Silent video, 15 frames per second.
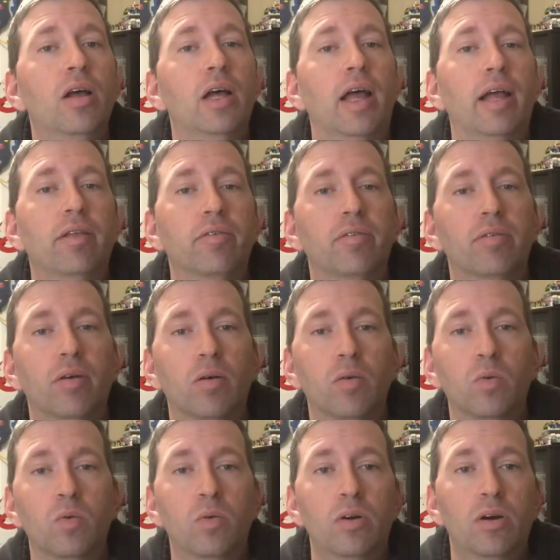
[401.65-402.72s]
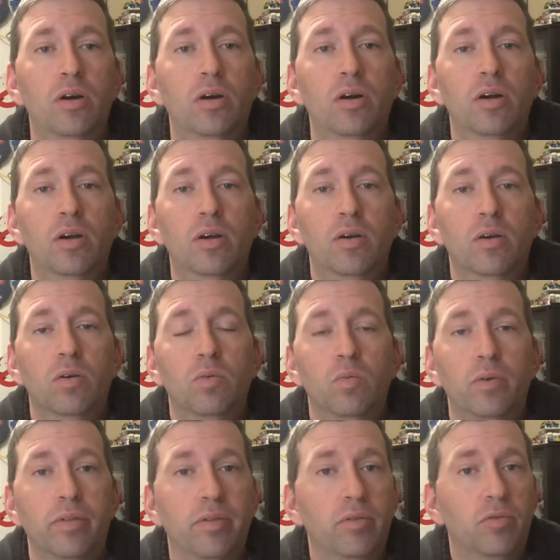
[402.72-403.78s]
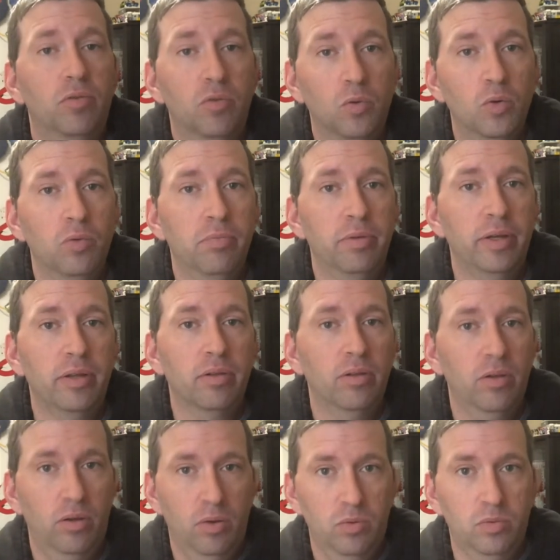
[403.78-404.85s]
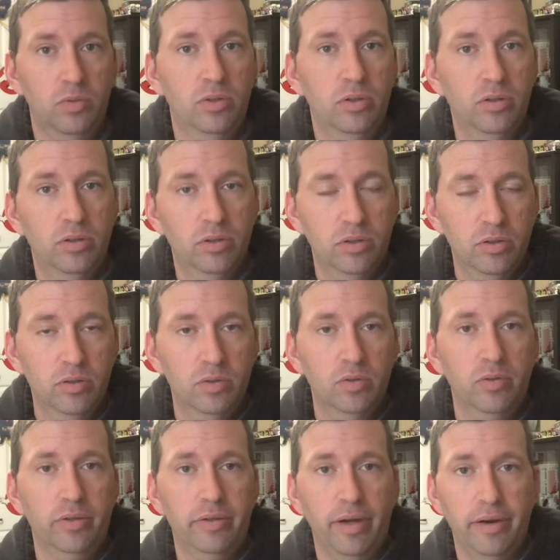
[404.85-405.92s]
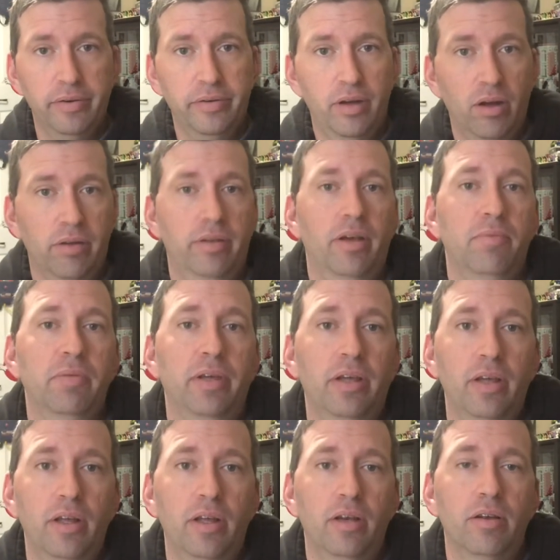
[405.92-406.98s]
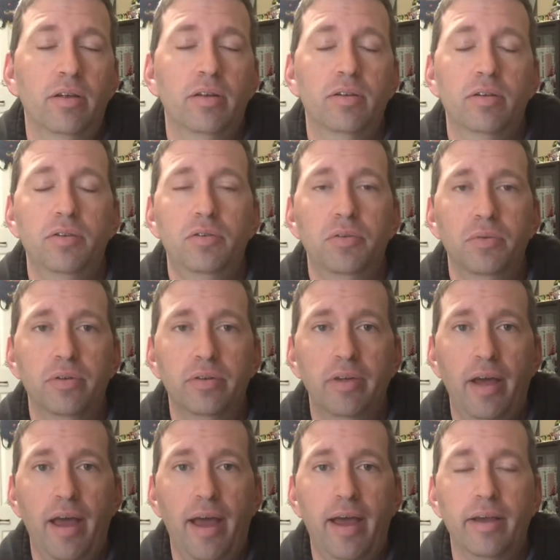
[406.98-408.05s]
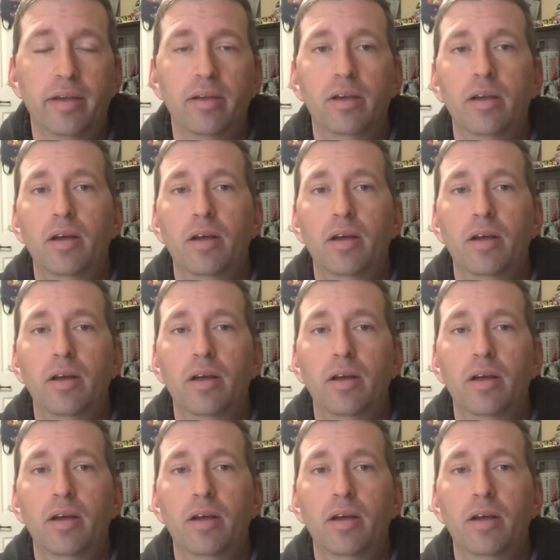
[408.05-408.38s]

And so with Zuul being the lone terror dog coming in to attack,